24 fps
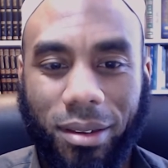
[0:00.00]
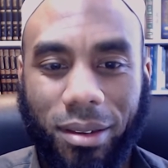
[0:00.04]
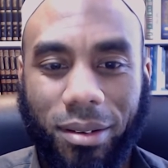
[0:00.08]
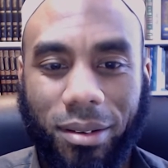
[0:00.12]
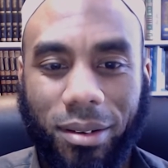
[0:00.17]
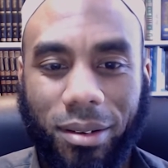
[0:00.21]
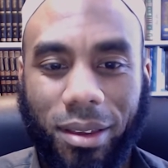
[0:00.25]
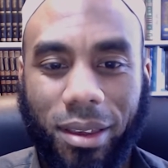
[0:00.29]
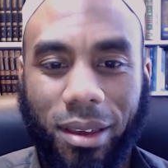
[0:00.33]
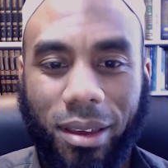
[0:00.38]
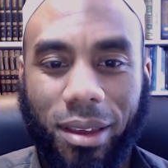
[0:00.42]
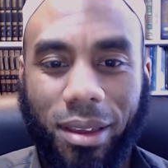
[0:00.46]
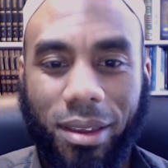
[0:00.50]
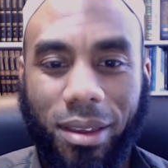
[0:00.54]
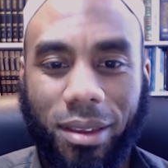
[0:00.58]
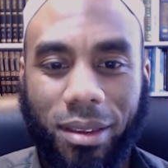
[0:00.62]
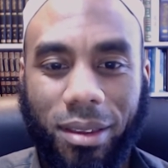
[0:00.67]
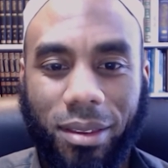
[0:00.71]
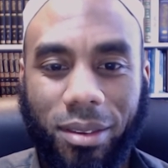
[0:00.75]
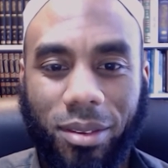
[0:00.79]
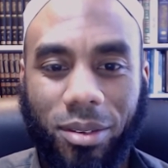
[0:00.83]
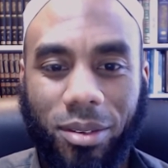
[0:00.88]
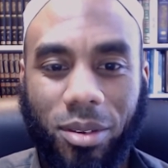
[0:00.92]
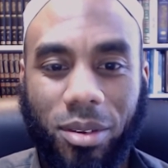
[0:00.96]
Okay,
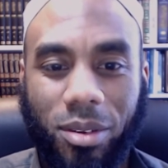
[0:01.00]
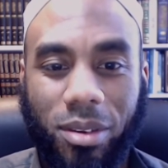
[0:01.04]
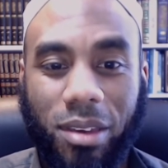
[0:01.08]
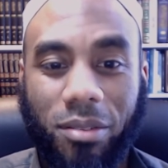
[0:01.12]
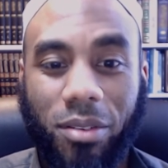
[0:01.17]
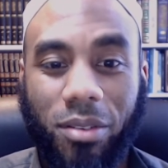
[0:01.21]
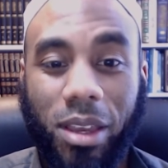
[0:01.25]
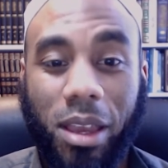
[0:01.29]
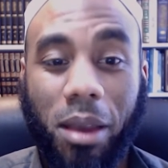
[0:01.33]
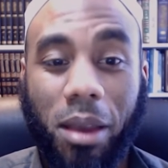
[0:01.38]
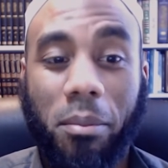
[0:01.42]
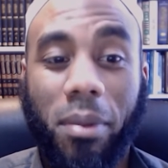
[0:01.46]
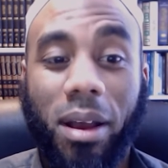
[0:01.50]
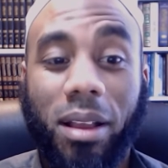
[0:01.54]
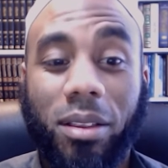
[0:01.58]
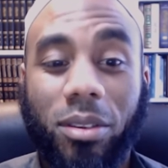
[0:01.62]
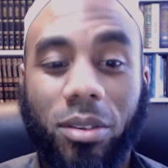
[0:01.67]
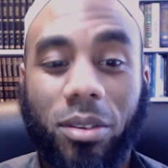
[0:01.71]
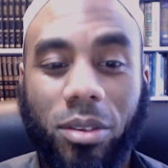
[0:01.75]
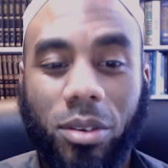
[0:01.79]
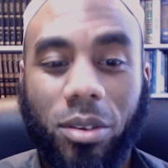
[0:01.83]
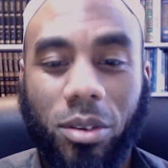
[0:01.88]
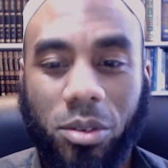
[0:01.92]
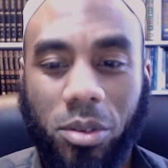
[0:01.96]
so you give a
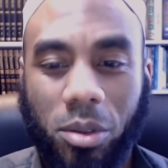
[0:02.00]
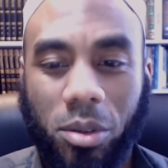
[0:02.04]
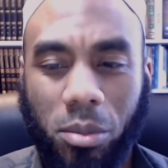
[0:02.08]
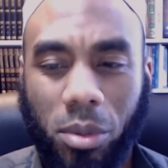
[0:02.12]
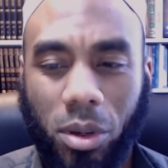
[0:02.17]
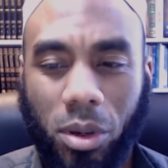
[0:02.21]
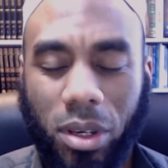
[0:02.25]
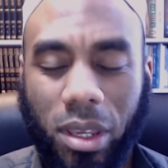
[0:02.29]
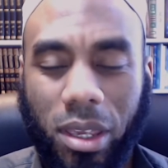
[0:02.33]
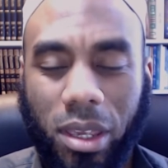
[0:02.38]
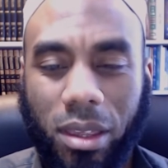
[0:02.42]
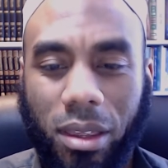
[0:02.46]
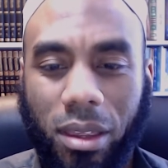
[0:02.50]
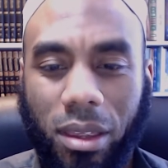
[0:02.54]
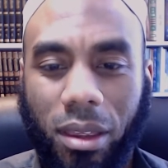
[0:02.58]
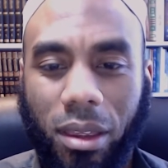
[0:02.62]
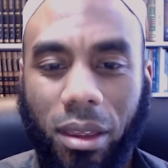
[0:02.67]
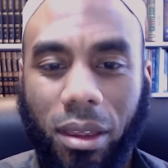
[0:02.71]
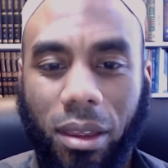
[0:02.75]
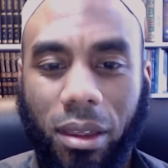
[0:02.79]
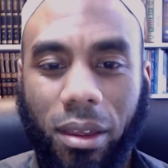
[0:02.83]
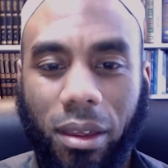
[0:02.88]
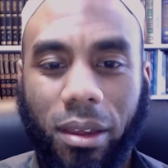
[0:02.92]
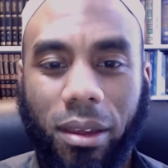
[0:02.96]
command to somebody
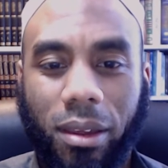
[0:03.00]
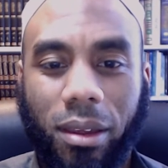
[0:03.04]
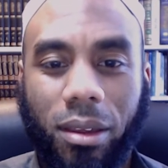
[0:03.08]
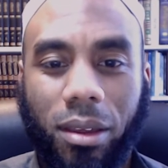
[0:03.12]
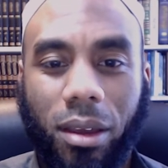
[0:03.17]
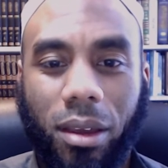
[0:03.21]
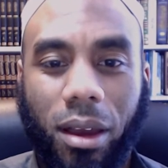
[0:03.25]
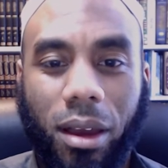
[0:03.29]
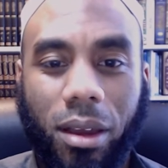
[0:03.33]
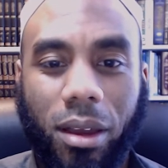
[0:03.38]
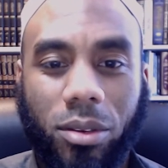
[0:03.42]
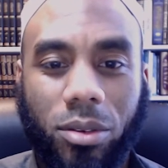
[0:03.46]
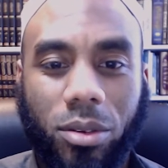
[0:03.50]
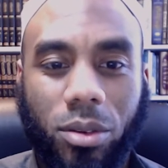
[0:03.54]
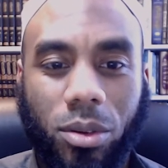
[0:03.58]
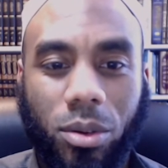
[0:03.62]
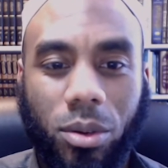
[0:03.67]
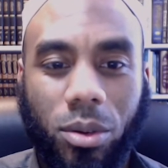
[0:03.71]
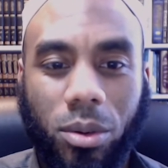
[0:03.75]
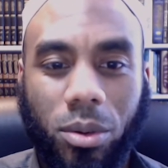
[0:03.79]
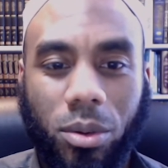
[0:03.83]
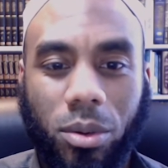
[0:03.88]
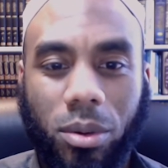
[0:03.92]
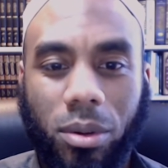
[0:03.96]
like
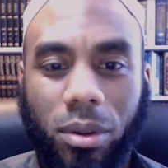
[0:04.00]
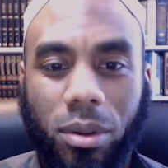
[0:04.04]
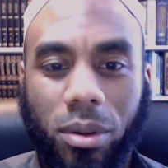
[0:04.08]
to